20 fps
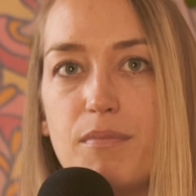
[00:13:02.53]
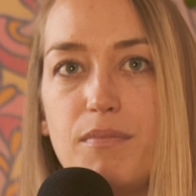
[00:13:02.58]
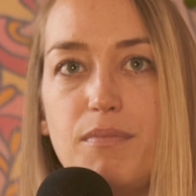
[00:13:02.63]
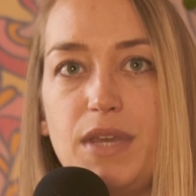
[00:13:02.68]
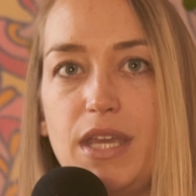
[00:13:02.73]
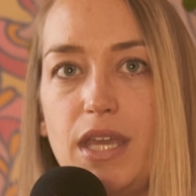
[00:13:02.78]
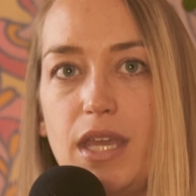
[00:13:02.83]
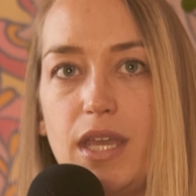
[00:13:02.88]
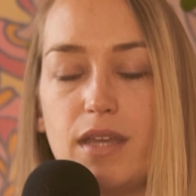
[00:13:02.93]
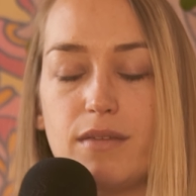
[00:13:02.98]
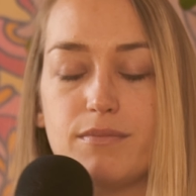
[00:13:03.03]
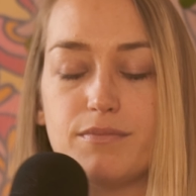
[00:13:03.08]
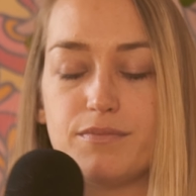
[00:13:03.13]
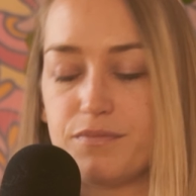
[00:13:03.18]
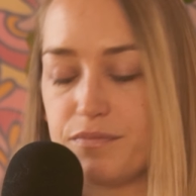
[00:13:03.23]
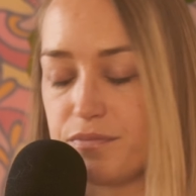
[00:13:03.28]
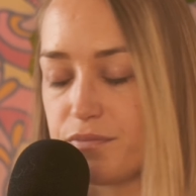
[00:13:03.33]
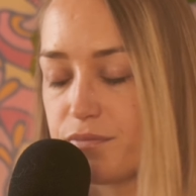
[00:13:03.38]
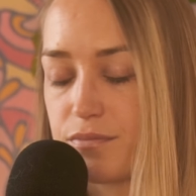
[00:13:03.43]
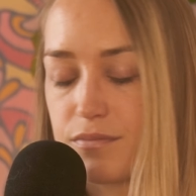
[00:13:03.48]
be
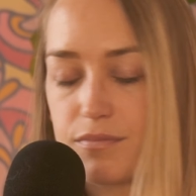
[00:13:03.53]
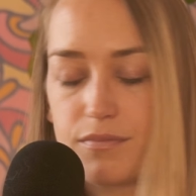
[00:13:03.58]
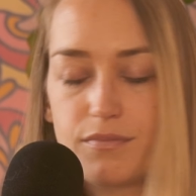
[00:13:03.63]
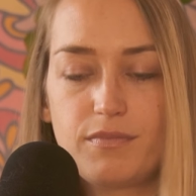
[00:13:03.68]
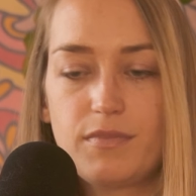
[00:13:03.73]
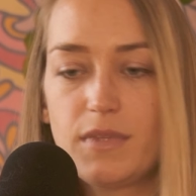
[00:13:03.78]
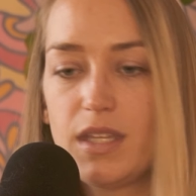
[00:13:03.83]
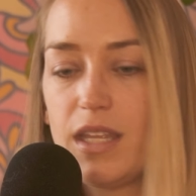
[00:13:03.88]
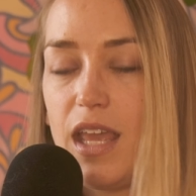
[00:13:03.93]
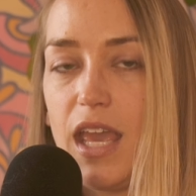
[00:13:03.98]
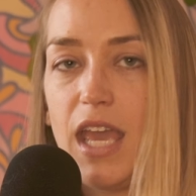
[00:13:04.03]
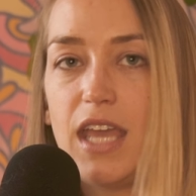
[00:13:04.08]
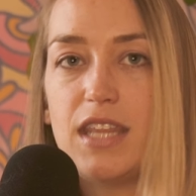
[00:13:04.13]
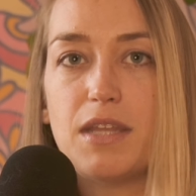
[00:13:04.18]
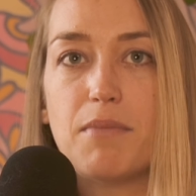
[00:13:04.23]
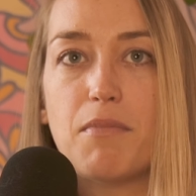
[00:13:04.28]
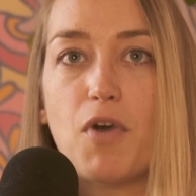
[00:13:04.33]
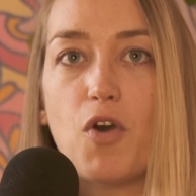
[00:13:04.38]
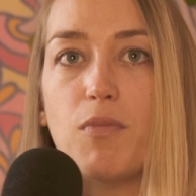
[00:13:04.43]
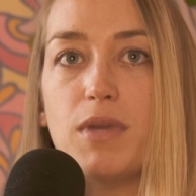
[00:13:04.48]
in
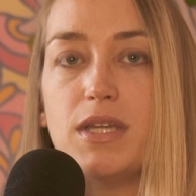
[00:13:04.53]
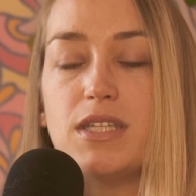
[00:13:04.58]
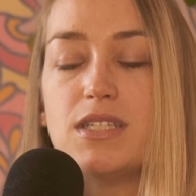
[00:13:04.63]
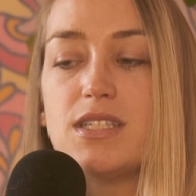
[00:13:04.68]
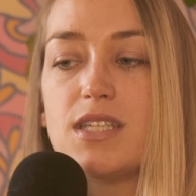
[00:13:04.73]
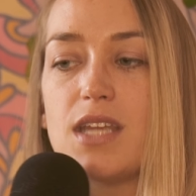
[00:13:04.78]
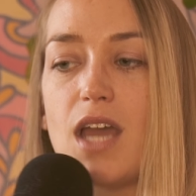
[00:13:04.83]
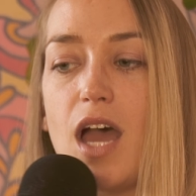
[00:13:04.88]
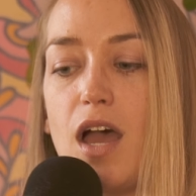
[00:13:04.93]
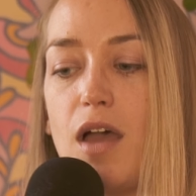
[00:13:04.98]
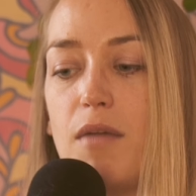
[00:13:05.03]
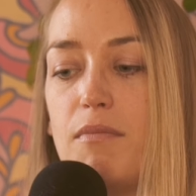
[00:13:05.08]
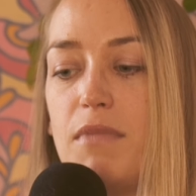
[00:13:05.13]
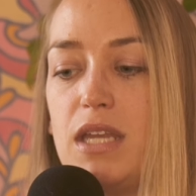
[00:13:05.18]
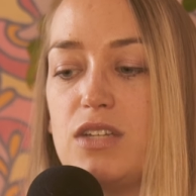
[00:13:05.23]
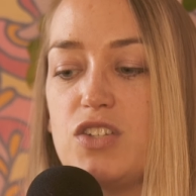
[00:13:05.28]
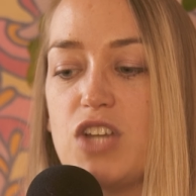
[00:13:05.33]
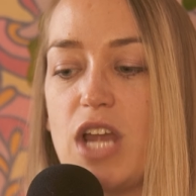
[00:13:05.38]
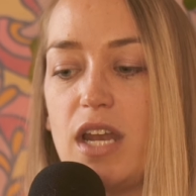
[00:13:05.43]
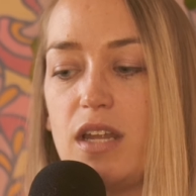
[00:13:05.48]
the moment
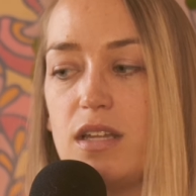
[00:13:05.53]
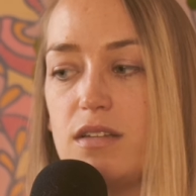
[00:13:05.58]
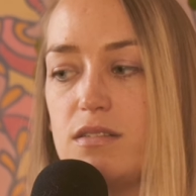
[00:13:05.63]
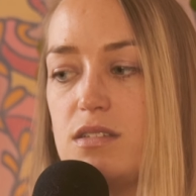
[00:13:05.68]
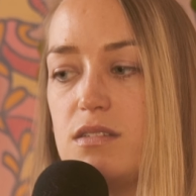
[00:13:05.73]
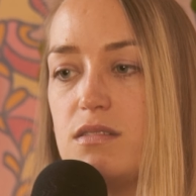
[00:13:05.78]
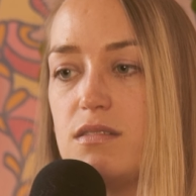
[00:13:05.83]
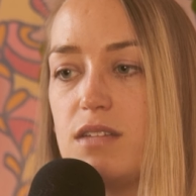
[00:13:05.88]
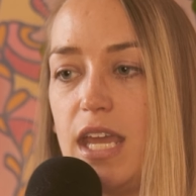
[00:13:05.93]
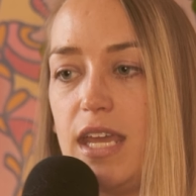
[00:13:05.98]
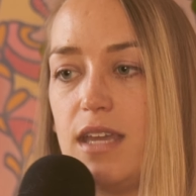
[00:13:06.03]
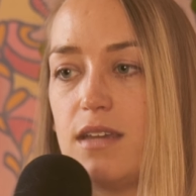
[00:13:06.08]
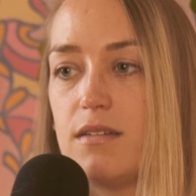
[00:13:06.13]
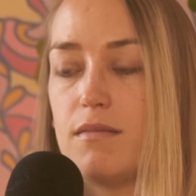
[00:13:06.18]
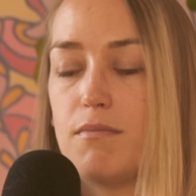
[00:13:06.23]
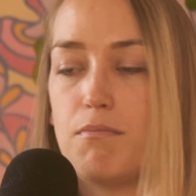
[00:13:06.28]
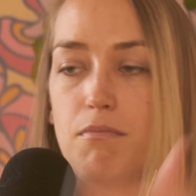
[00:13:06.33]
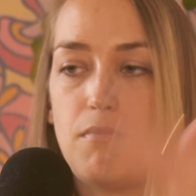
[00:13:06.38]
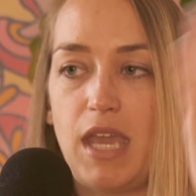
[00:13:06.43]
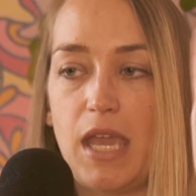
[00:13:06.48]
and try to like
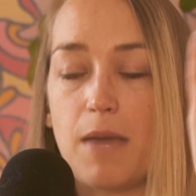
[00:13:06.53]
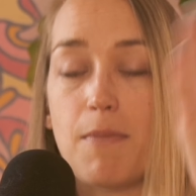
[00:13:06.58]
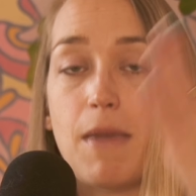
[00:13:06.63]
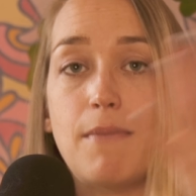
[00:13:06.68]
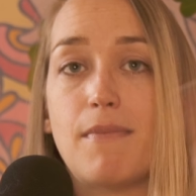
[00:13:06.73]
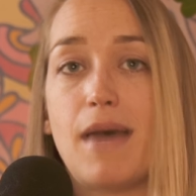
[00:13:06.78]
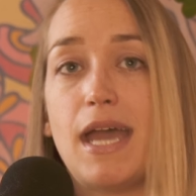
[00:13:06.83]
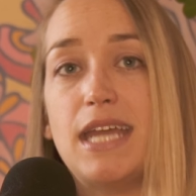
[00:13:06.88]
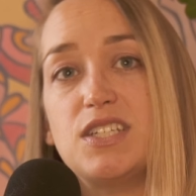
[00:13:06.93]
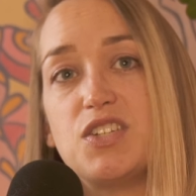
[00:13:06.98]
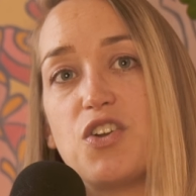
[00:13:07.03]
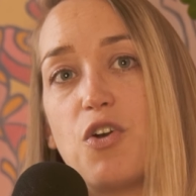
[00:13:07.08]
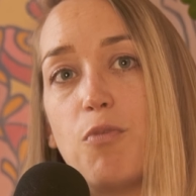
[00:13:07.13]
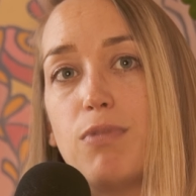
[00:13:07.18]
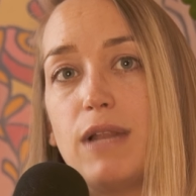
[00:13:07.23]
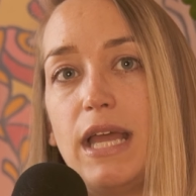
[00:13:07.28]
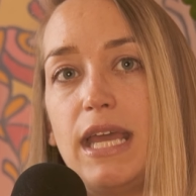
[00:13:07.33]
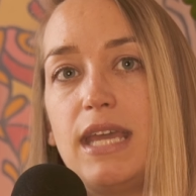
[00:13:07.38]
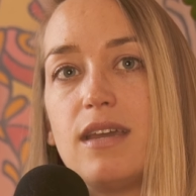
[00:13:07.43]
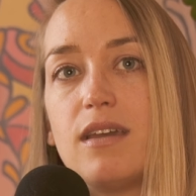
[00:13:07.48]
make my mind go
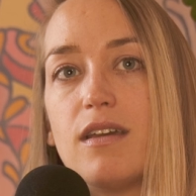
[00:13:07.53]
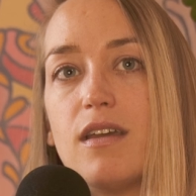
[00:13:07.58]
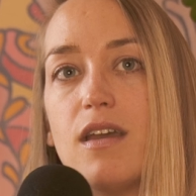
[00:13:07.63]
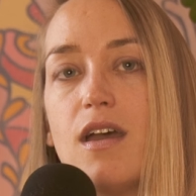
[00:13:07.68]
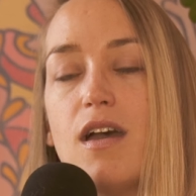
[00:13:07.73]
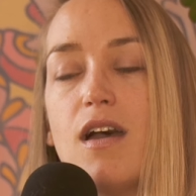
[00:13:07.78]
blank,